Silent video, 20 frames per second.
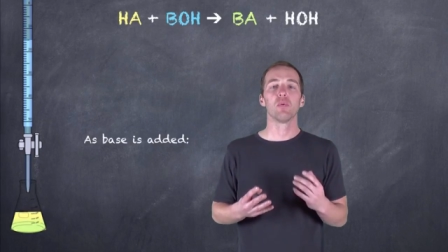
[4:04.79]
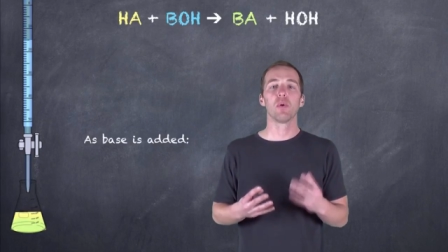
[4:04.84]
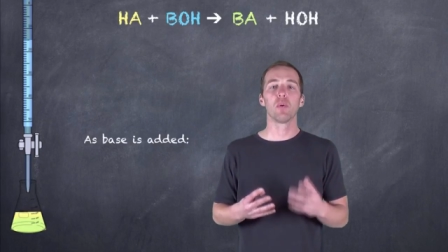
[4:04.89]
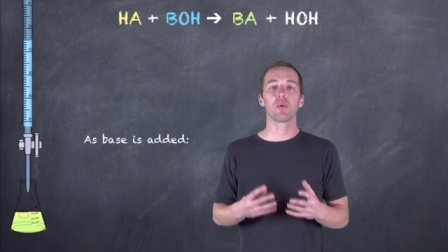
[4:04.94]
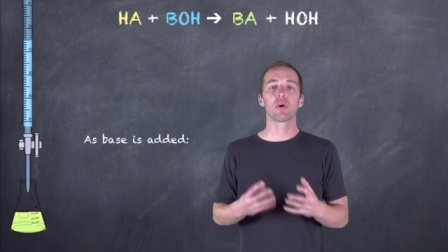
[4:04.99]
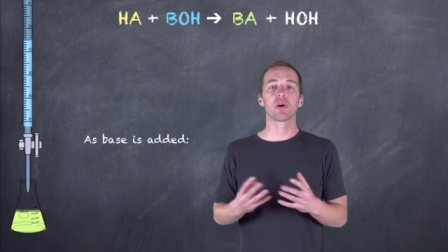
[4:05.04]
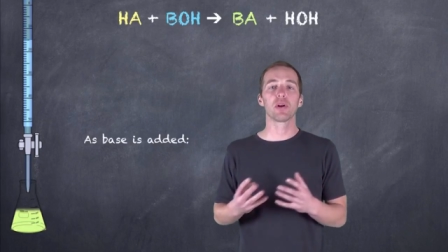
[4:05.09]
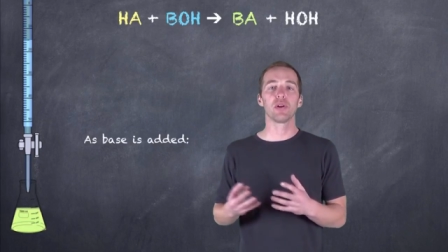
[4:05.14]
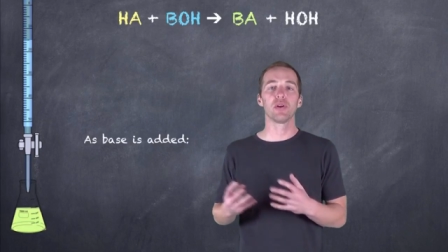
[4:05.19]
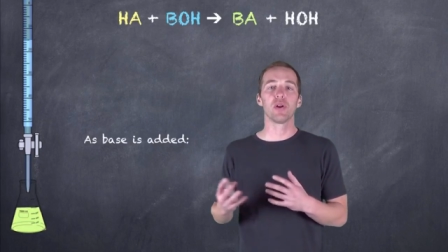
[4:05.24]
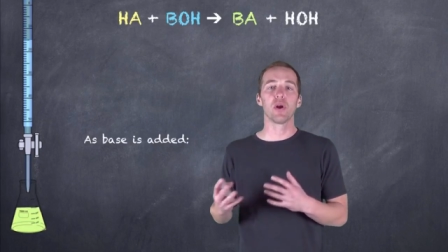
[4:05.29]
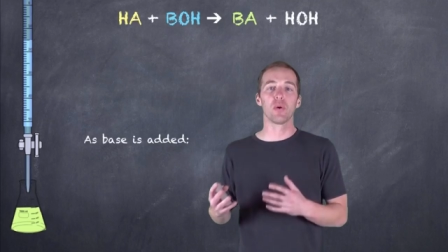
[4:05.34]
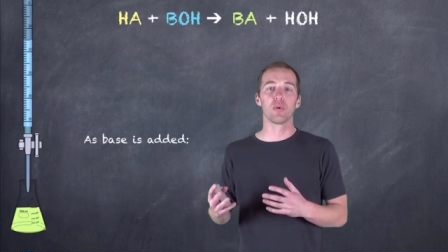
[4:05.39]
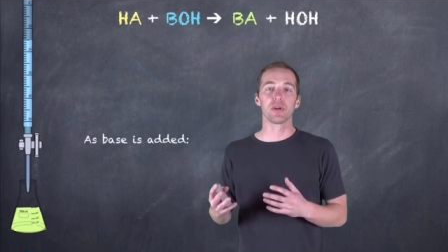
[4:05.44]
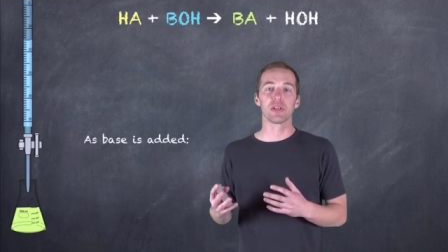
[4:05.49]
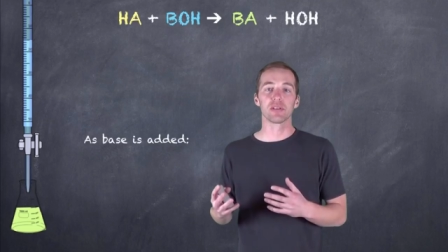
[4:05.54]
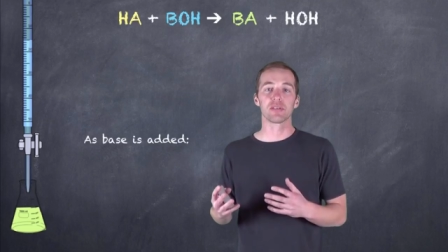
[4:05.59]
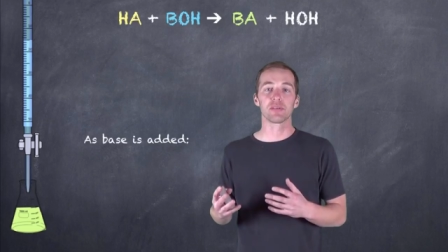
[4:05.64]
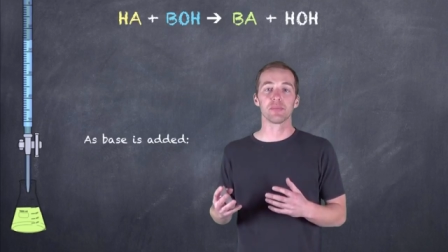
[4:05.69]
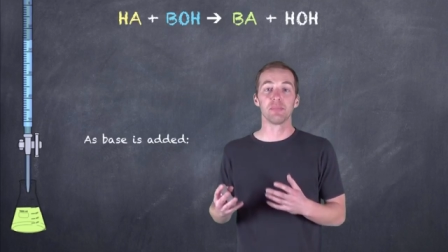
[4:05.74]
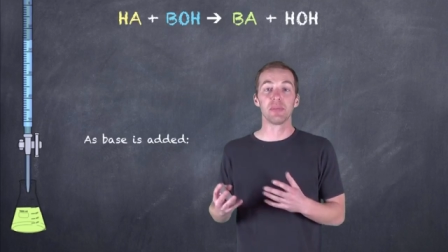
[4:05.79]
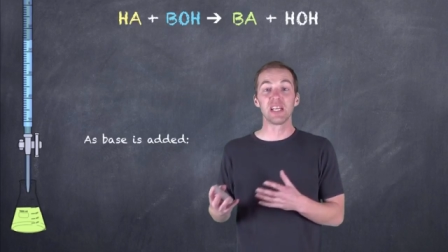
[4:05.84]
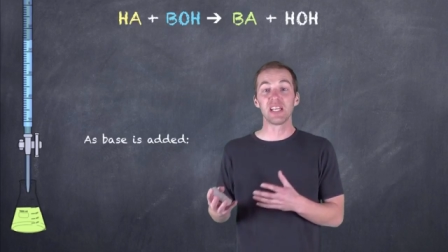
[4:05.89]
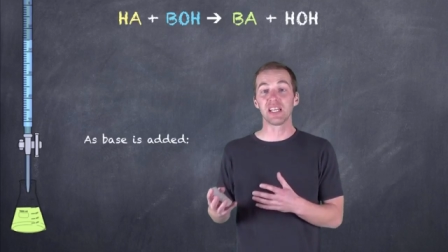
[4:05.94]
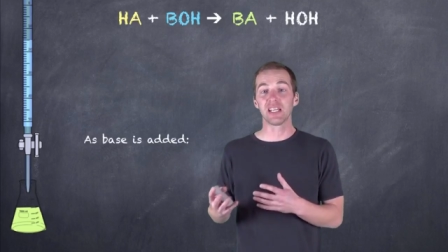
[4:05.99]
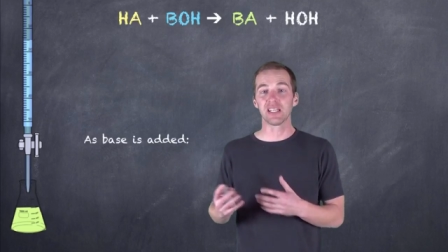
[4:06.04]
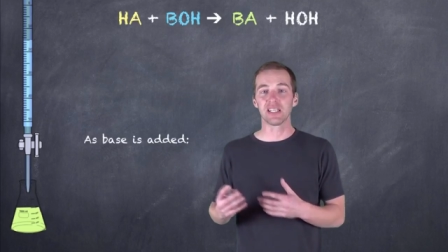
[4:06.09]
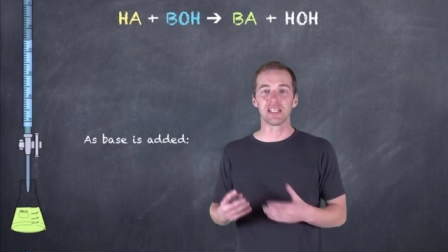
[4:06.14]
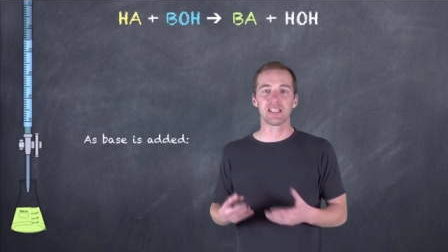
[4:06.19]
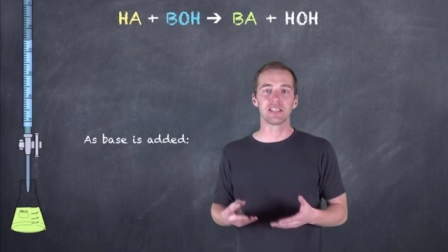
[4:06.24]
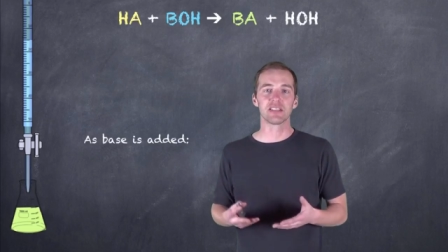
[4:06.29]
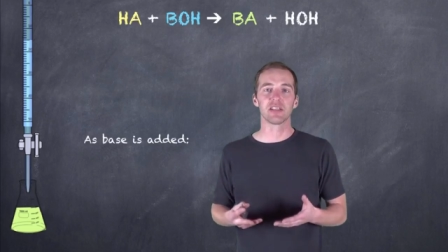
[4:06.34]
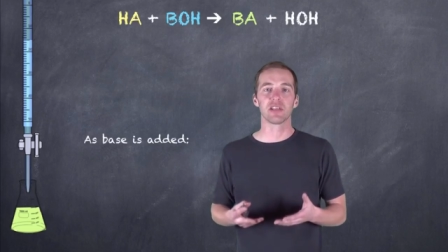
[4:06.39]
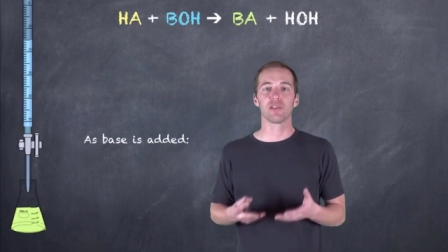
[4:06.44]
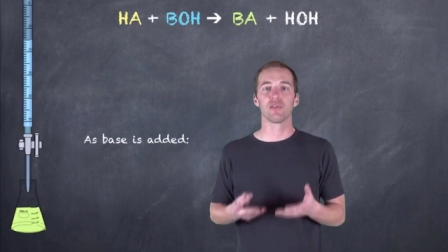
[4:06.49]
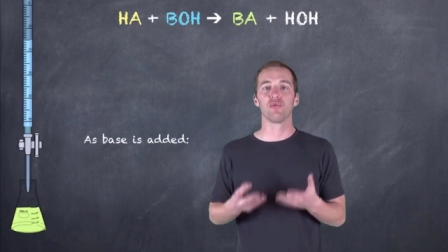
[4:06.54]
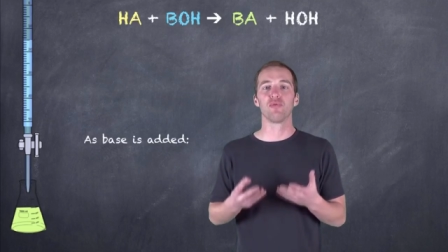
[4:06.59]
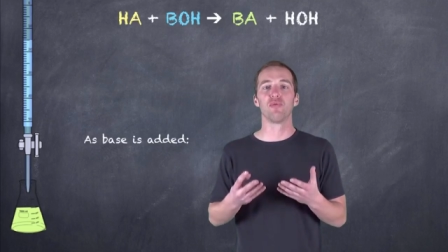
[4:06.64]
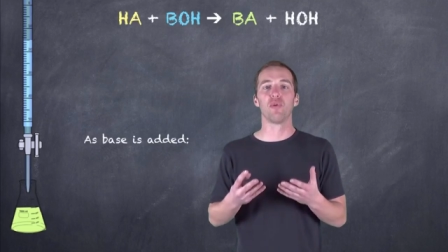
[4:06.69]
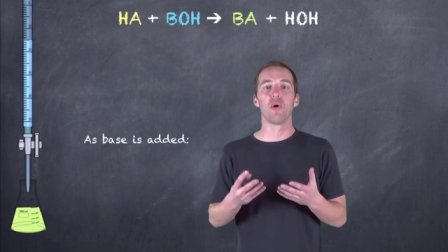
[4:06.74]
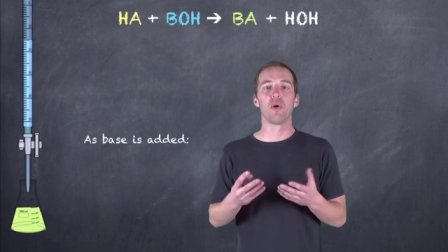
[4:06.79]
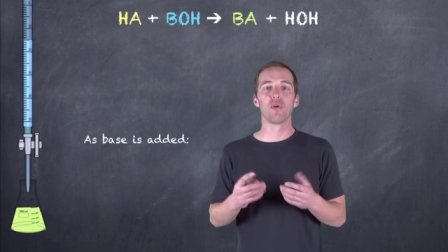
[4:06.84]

what we're going to notice immediately is that the